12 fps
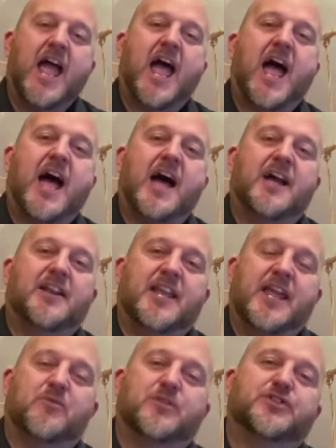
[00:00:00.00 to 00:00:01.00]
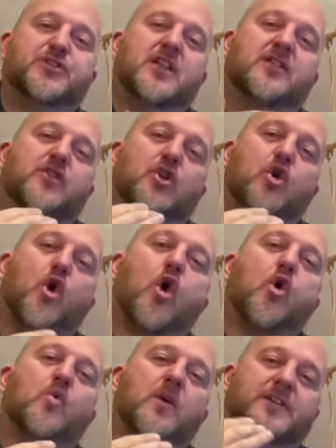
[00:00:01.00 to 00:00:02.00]
And the
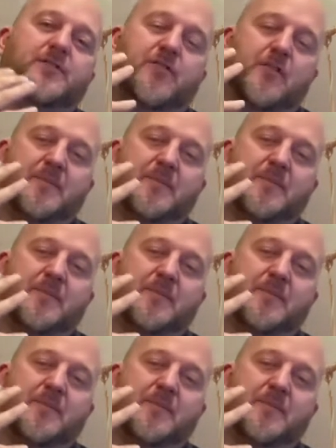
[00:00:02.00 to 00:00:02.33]
goal was for